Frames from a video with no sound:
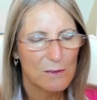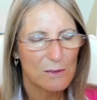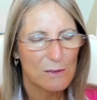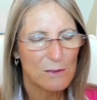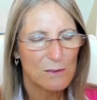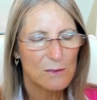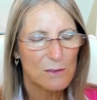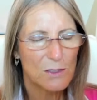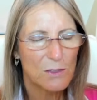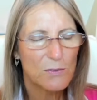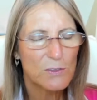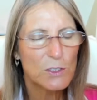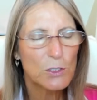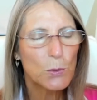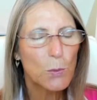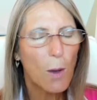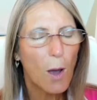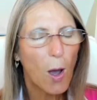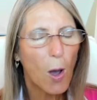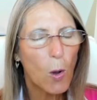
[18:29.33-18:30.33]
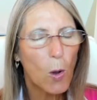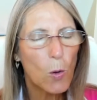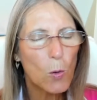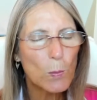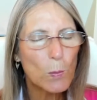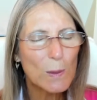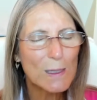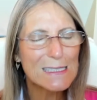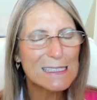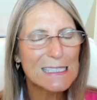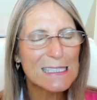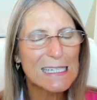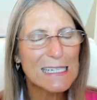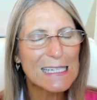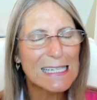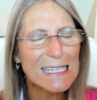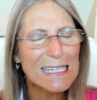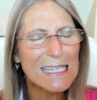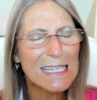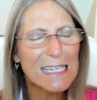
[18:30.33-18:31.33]
so that you are open to
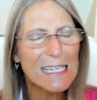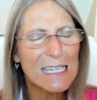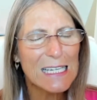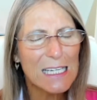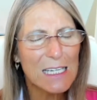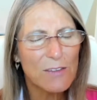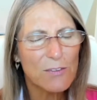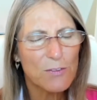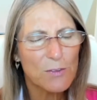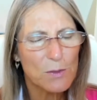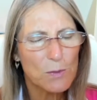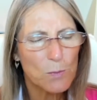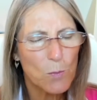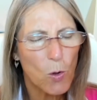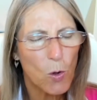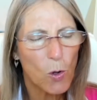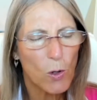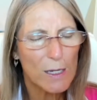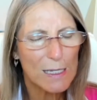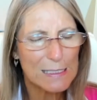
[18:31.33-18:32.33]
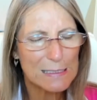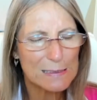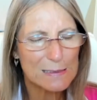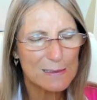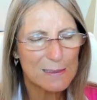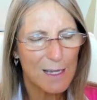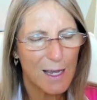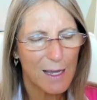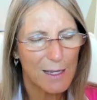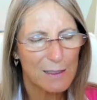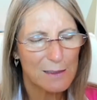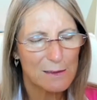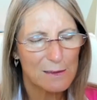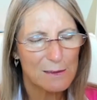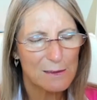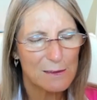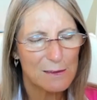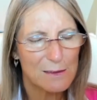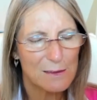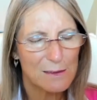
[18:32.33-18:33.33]
even more
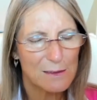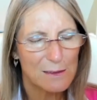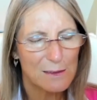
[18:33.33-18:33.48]
insights,